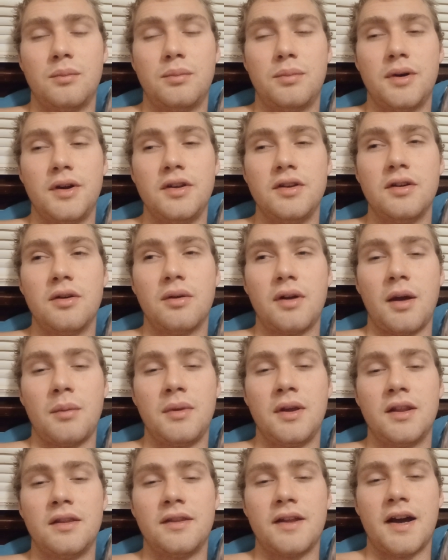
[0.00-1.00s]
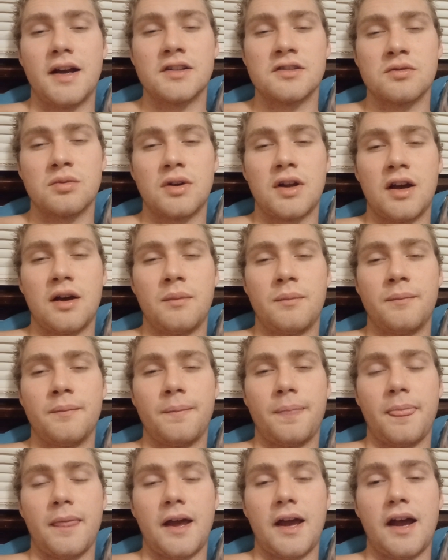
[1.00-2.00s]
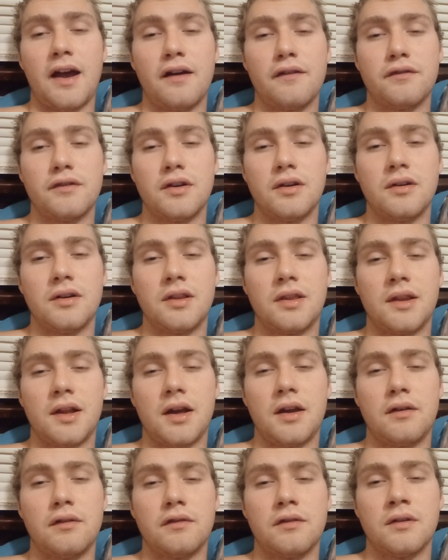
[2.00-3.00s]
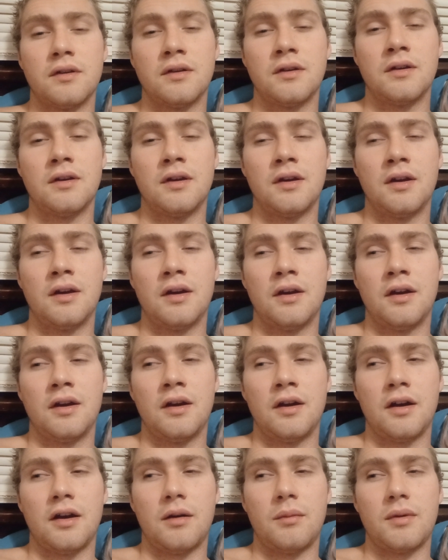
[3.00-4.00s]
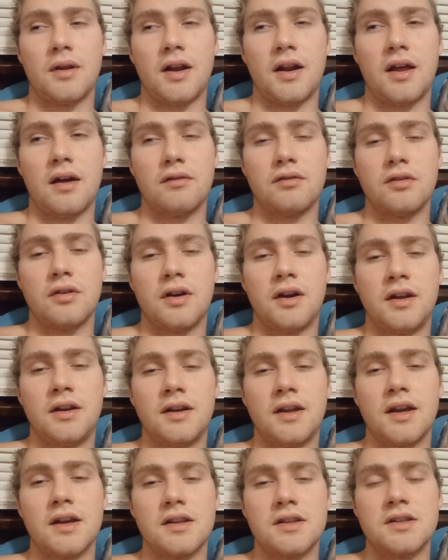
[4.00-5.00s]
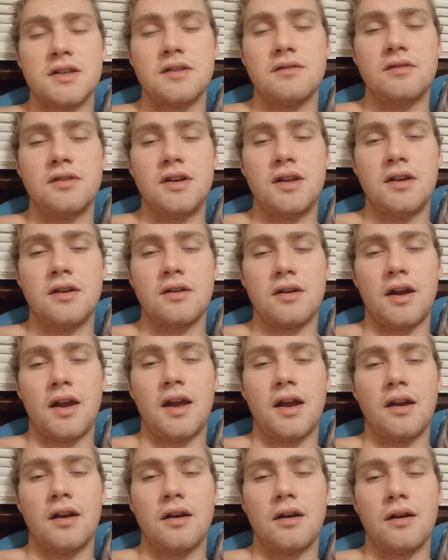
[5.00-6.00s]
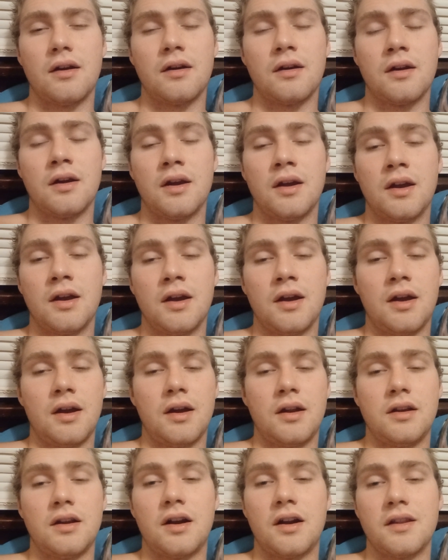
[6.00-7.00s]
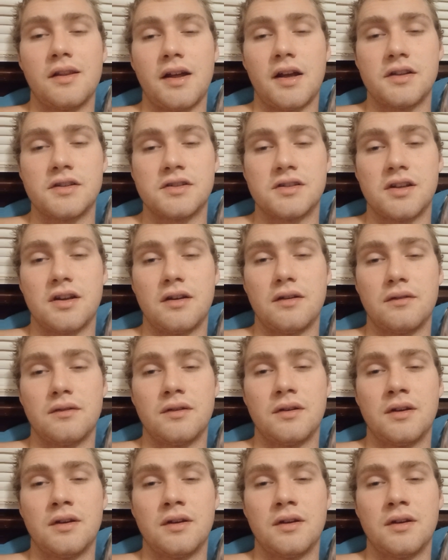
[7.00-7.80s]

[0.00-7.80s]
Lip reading: but you get what I mean. That's what I'm after in life. I'm not after any negativity or anger, none of that stuff.